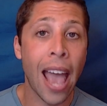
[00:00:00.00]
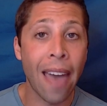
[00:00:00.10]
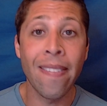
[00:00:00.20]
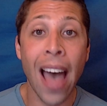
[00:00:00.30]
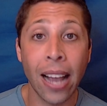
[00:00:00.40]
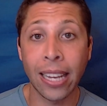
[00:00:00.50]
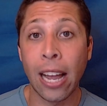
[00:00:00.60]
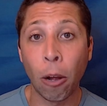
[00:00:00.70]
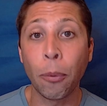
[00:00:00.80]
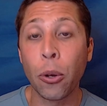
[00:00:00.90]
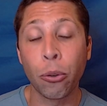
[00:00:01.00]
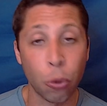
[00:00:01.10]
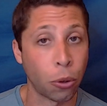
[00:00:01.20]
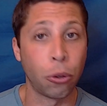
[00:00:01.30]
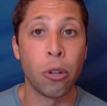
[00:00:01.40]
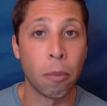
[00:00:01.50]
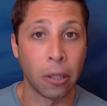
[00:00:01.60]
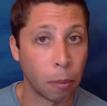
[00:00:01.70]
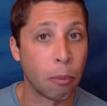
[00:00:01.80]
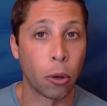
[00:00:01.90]
and that can help you sort through them a
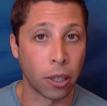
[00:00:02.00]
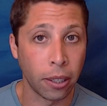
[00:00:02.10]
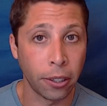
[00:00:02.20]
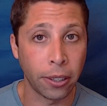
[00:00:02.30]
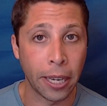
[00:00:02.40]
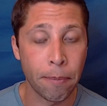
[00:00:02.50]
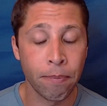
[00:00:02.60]
little bit more clearly.